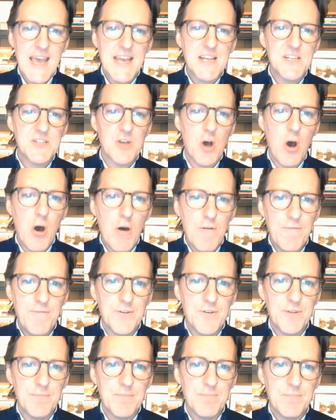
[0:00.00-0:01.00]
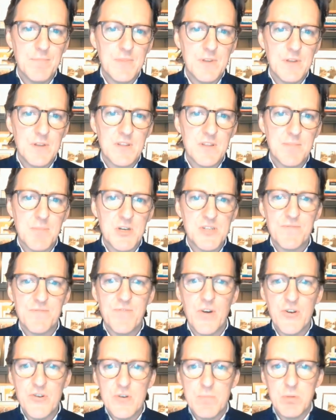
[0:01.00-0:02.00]
It is often the most
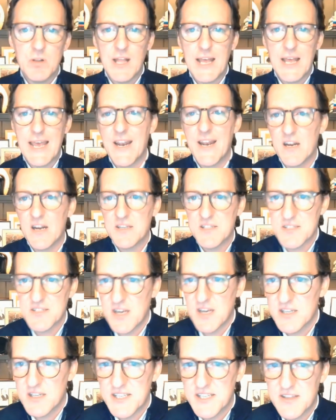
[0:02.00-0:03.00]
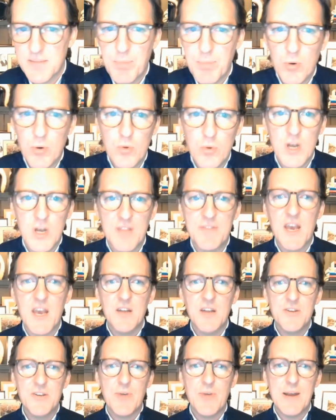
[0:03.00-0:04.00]
vulnerable in our society, the poor and the
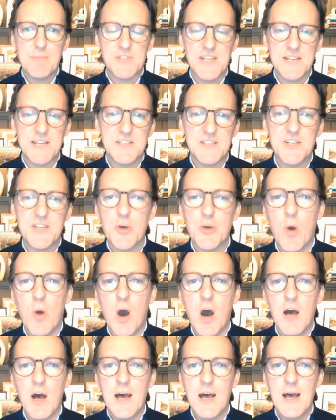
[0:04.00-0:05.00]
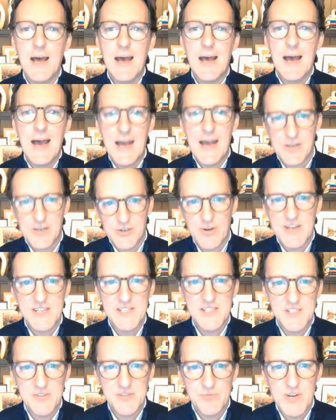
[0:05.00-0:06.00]
underrepresented, who are at
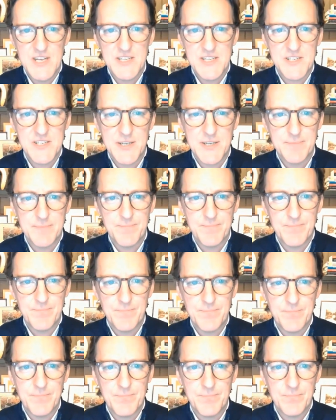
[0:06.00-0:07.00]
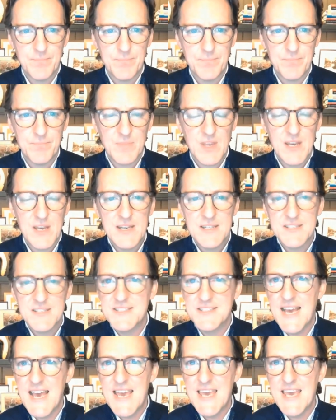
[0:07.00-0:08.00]
greatest risk.
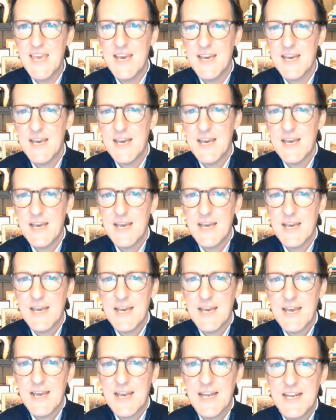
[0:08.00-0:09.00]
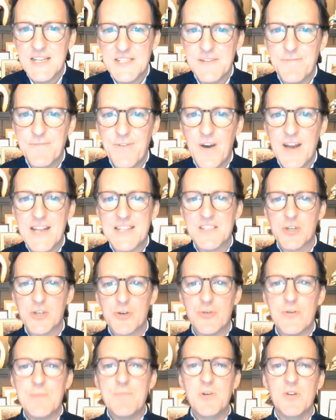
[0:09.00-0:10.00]
Today, illicit finance
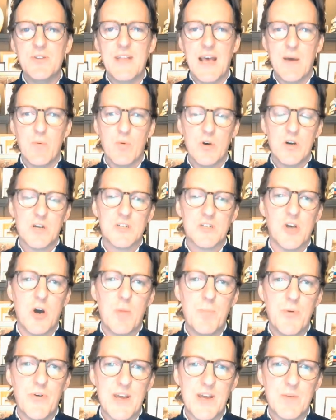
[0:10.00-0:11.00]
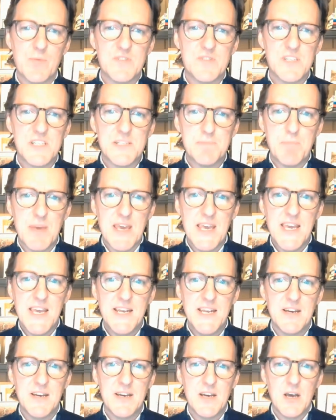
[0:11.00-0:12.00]
criminal networks operate with
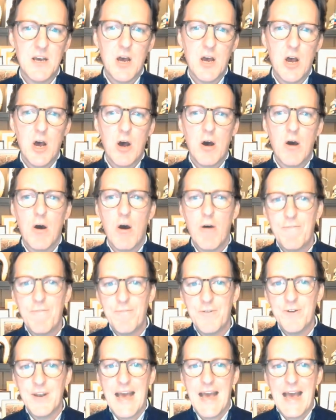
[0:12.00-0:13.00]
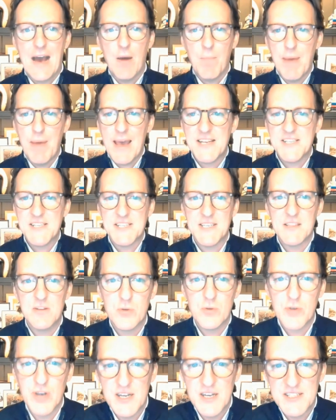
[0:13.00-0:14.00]
speed, often outpacing the
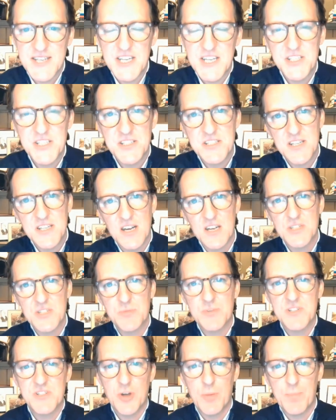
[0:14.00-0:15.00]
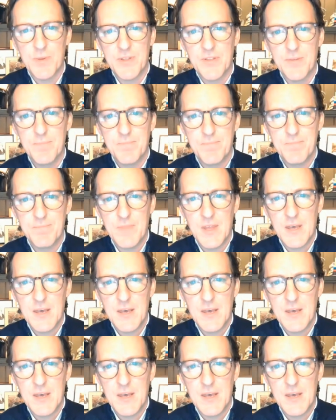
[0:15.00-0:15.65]
organizations tasked with stopping them.